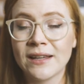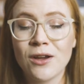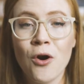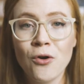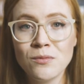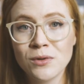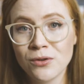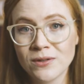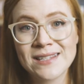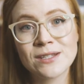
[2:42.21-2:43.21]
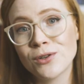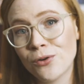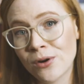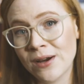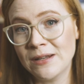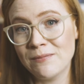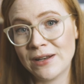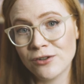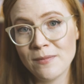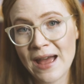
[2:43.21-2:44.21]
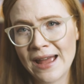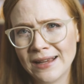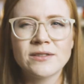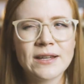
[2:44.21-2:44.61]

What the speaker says: like home goods store in Meadowbank,